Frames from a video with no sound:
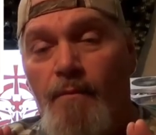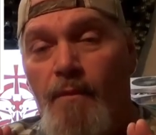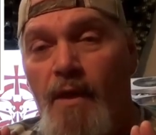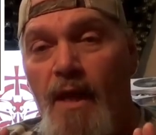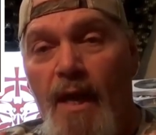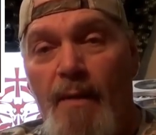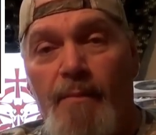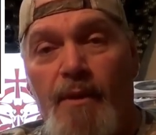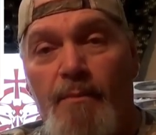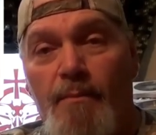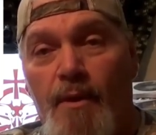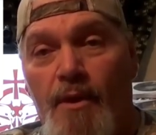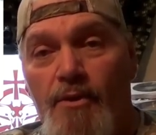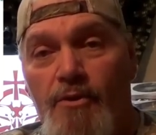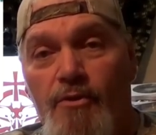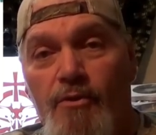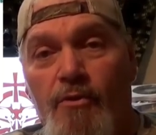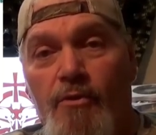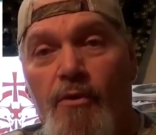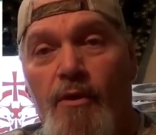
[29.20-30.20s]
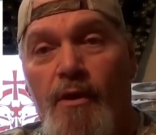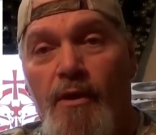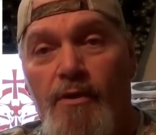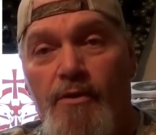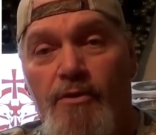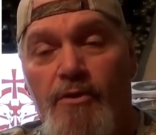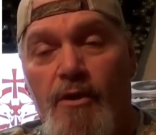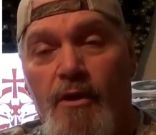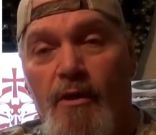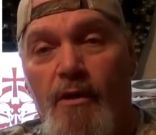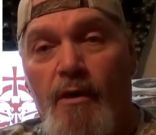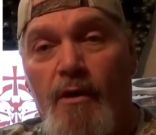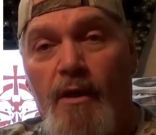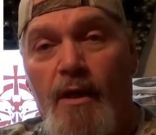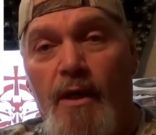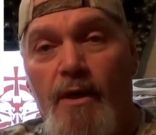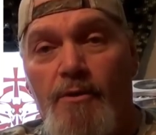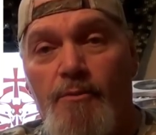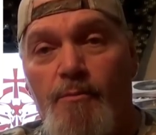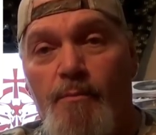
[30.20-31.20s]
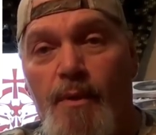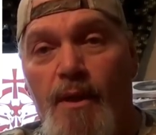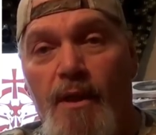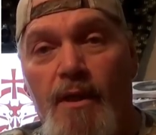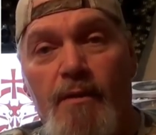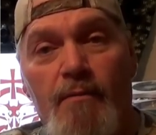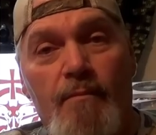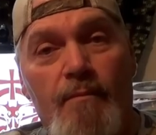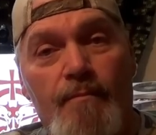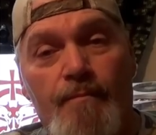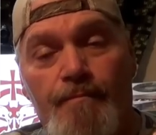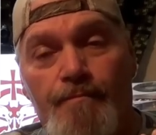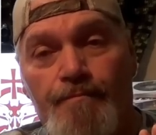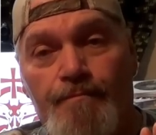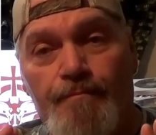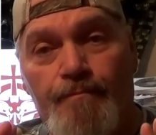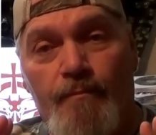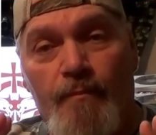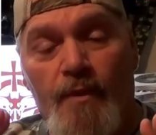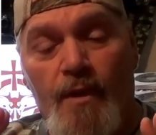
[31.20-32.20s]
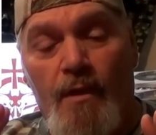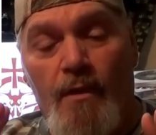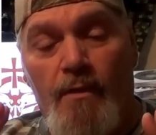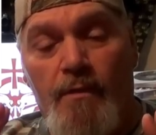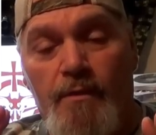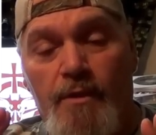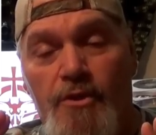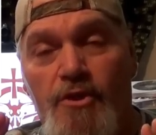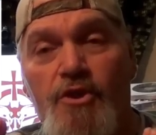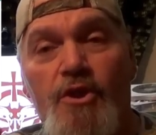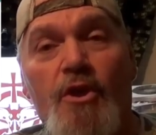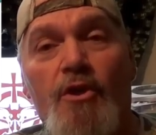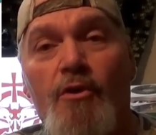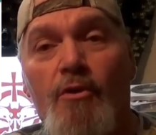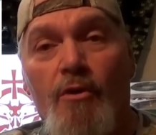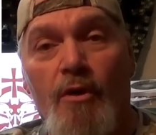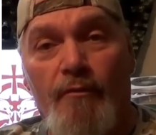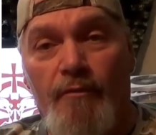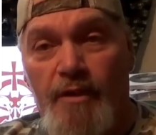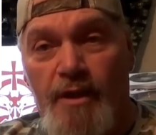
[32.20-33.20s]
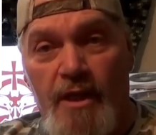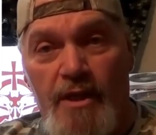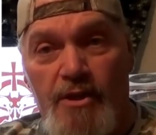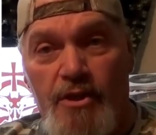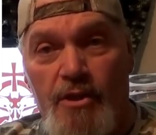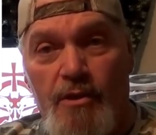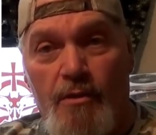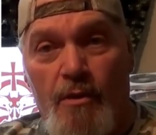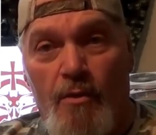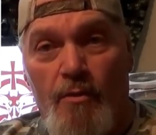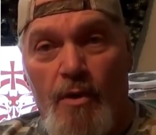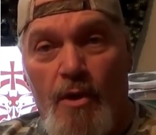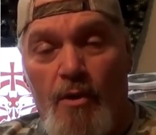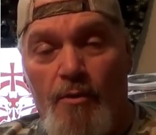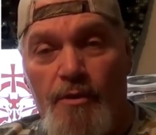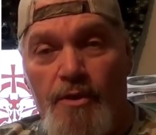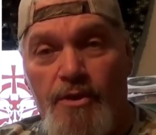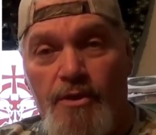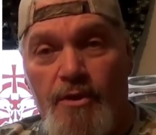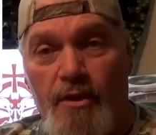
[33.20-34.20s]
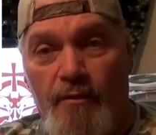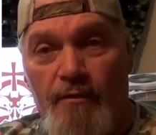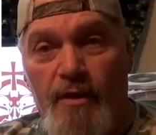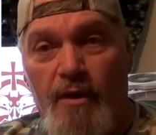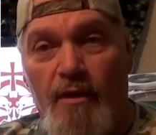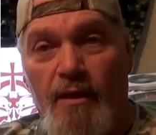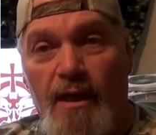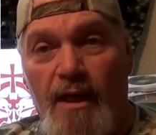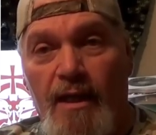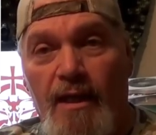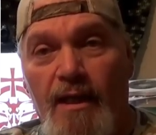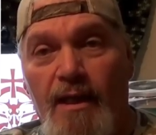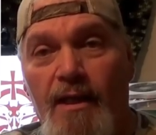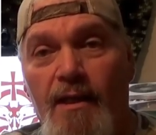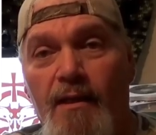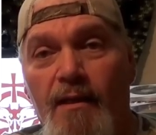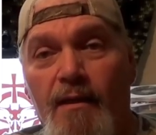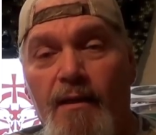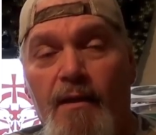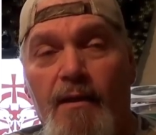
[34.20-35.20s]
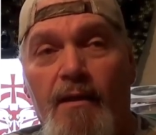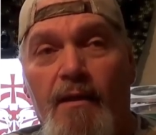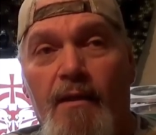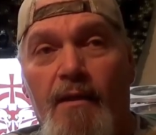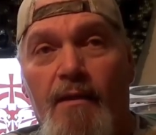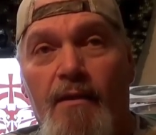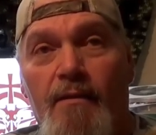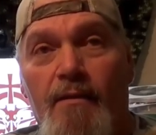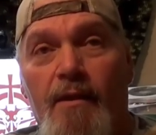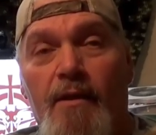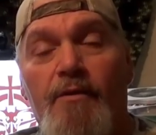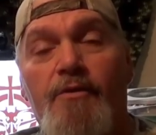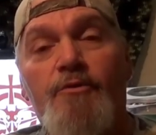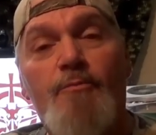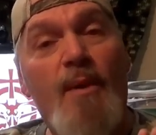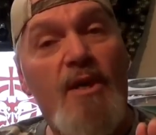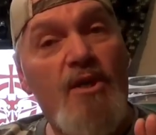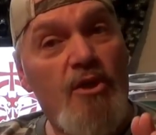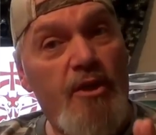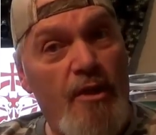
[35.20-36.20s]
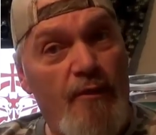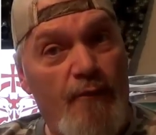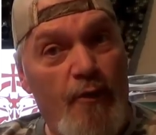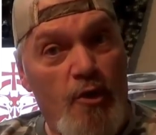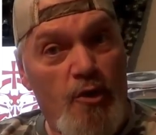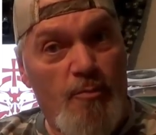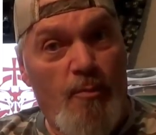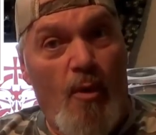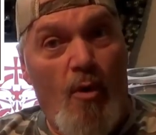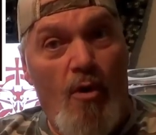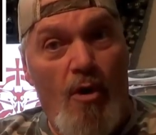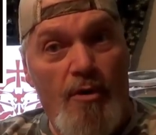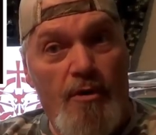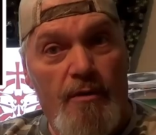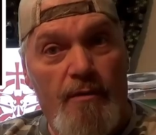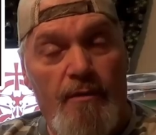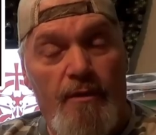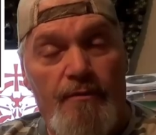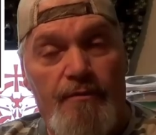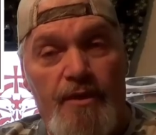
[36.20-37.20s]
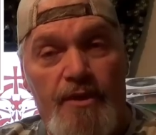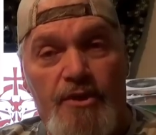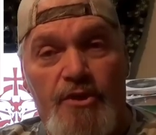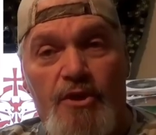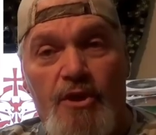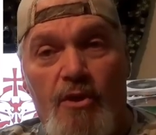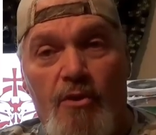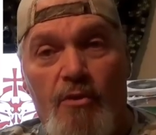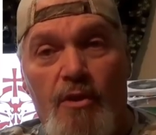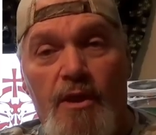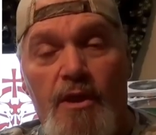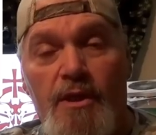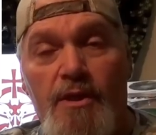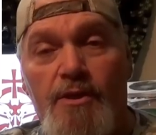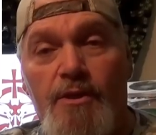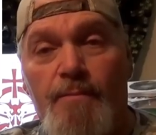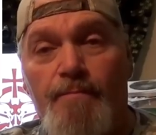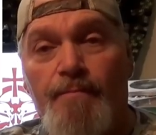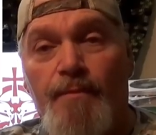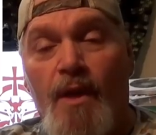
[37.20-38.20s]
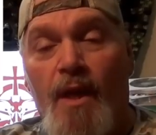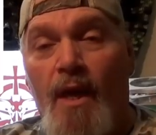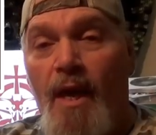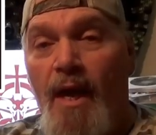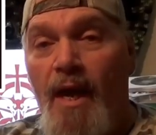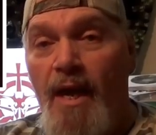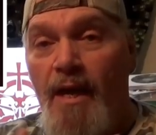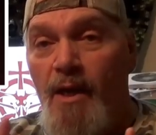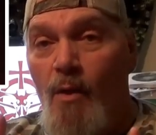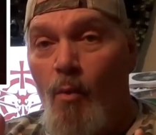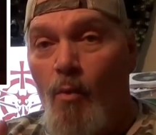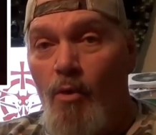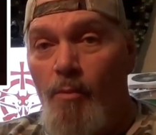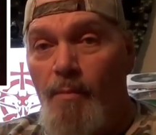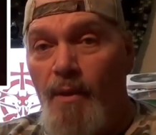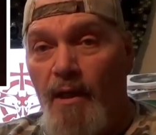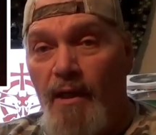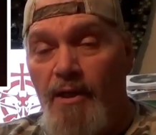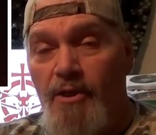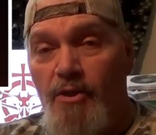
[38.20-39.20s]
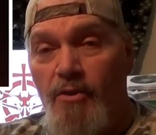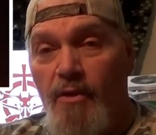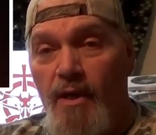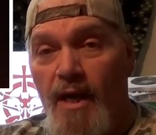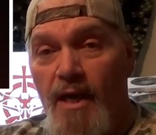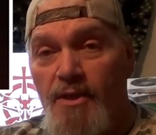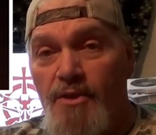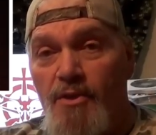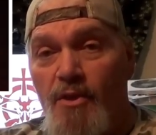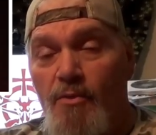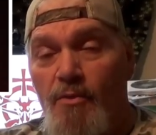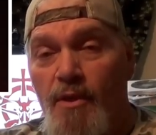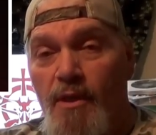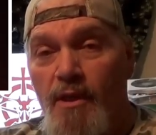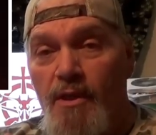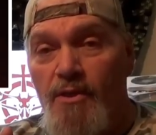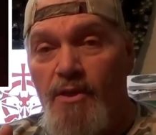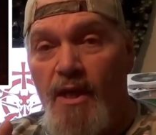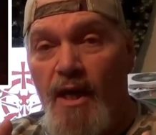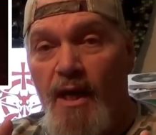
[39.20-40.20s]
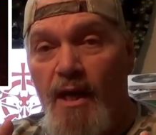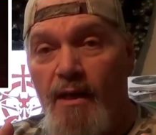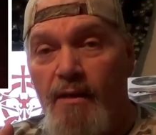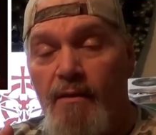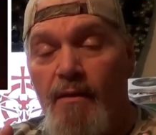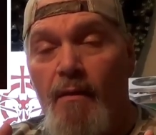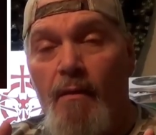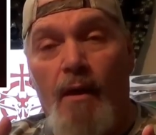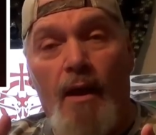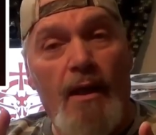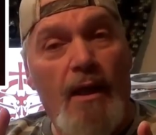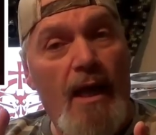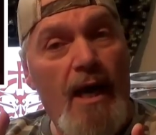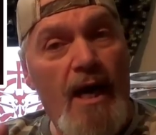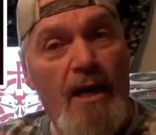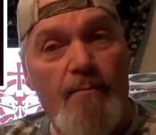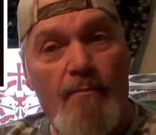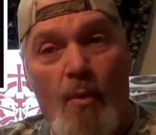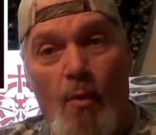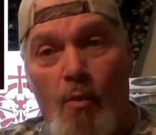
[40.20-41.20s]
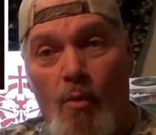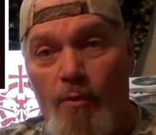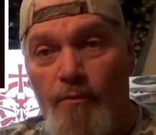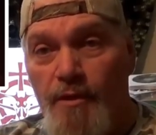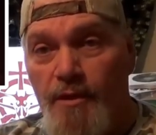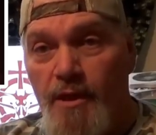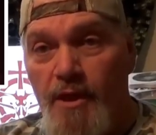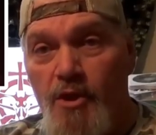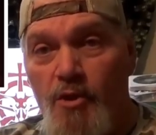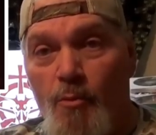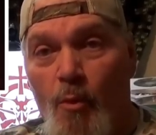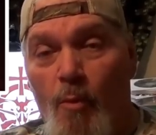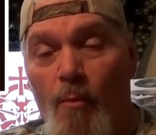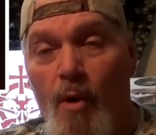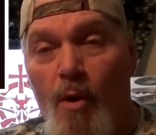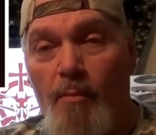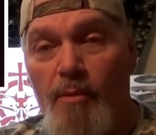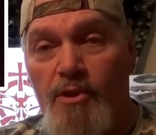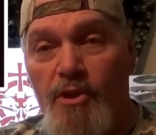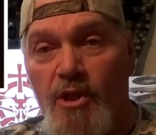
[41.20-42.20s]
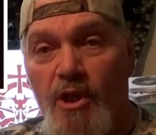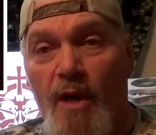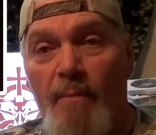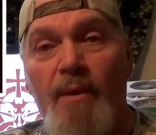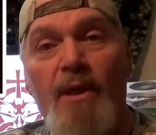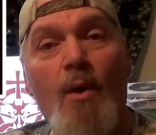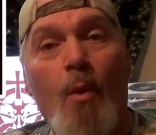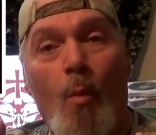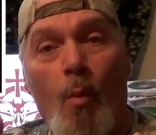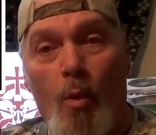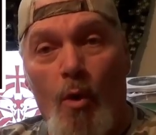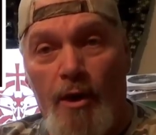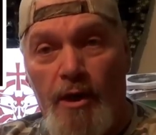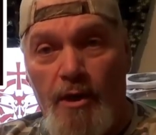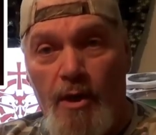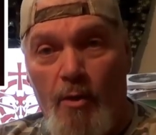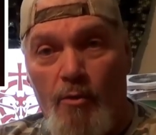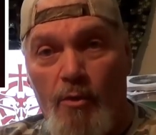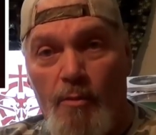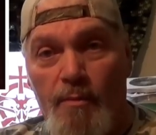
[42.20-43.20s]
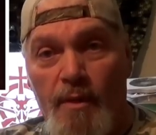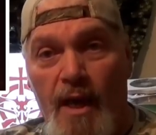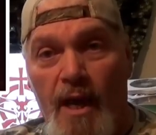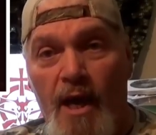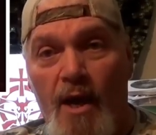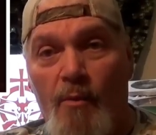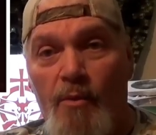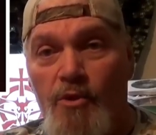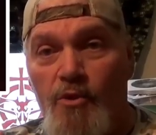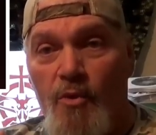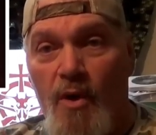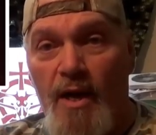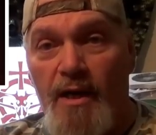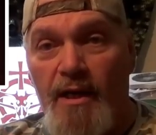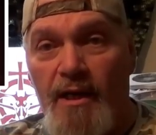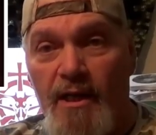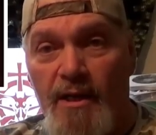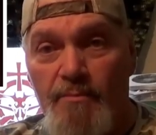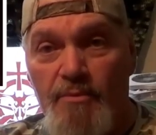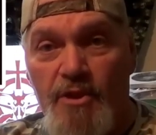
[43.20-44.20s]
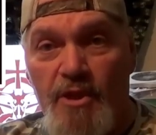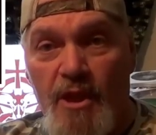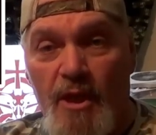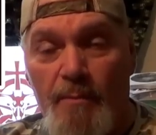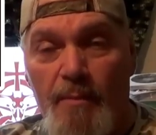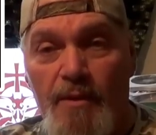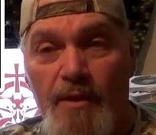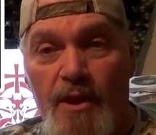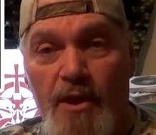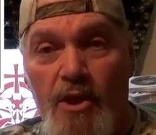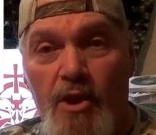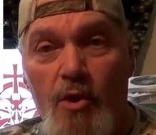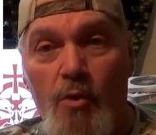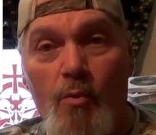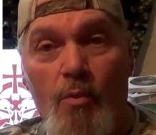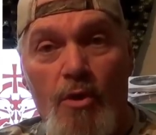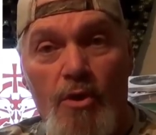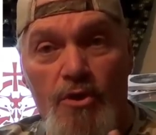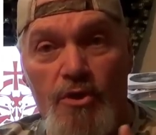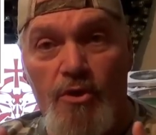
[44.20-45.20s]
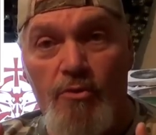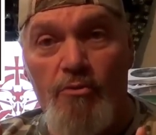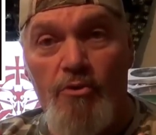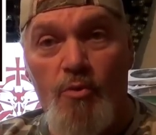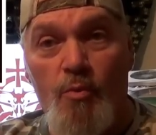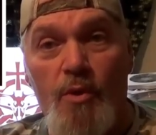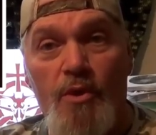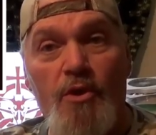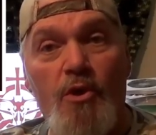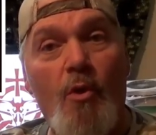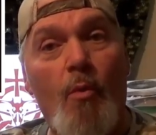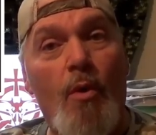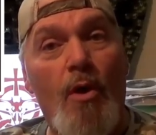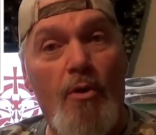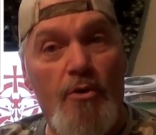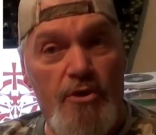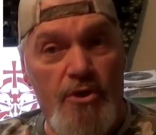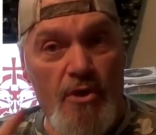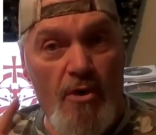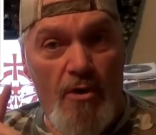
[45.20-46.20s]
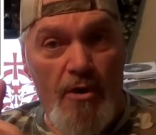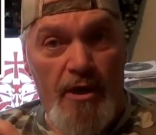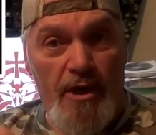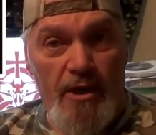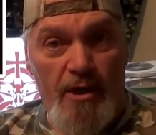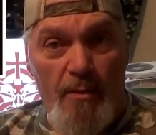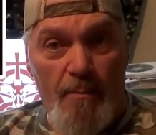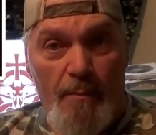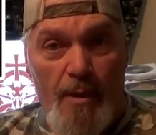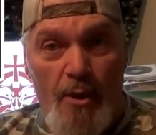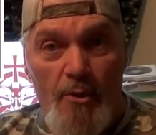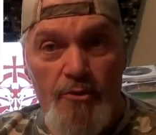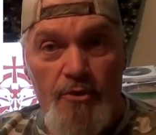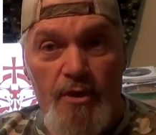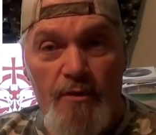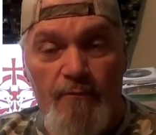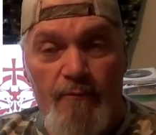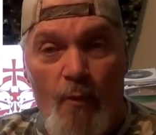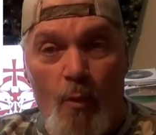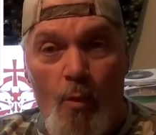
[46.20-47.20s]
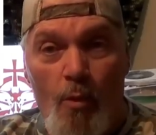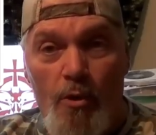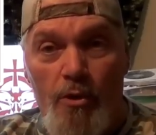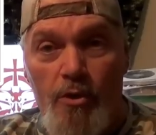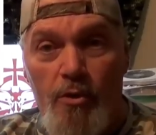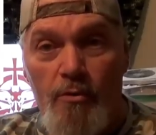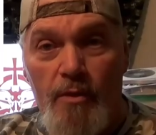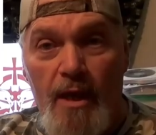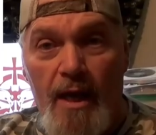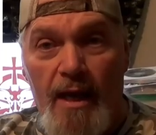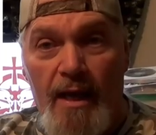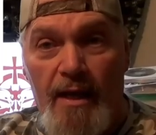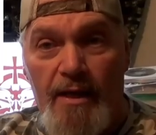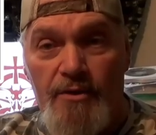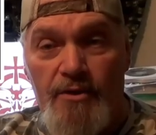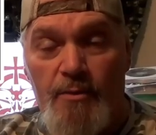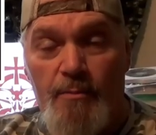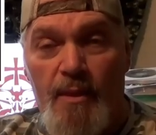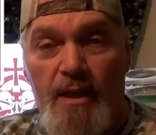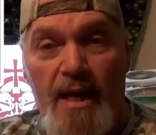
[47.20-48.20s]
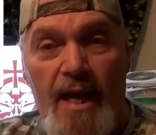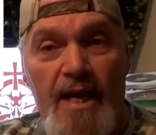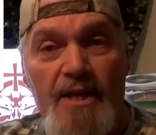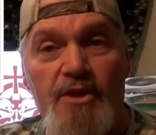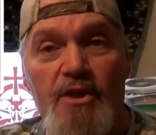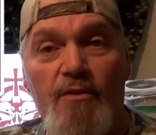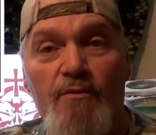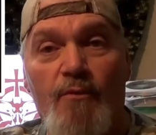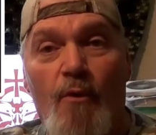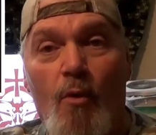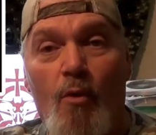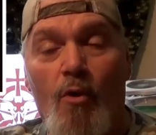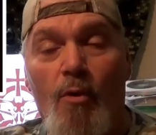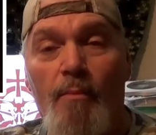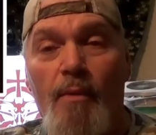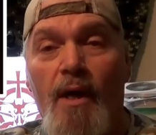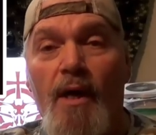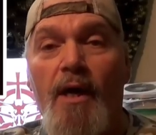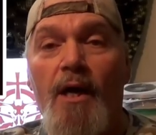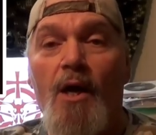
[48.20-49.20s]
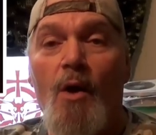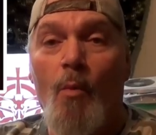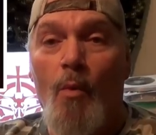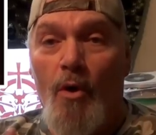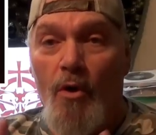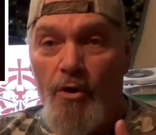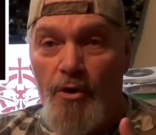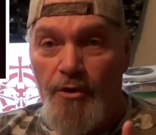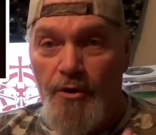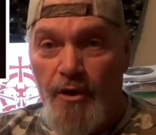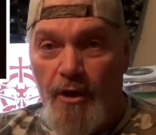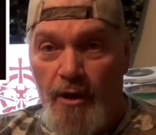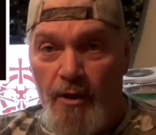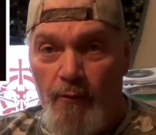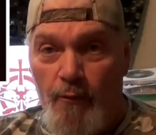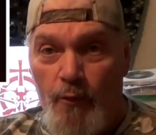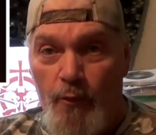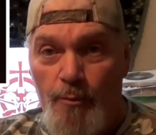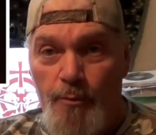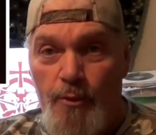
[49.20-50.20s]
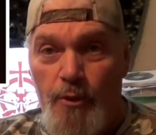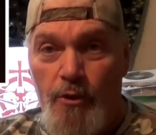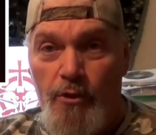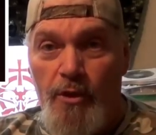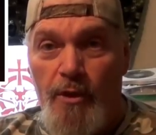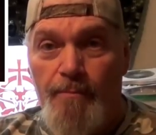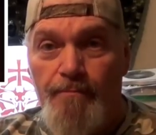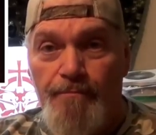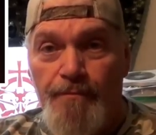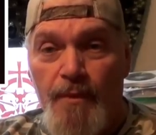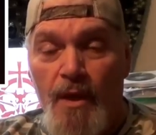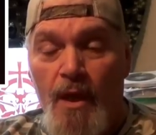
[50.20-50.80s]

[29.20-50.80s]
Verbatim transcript: Captain Buster is uh, has been the center of attention on all this stuff here lately, especially the first part of this series. And he wanted me to let you guys know that he's got a lot more of the teachable moments coming working on them now we're trying to get them set up in the queue and as soon as we do we're going to start getting them posted for you guys have been asking for them we're going to deliver them to you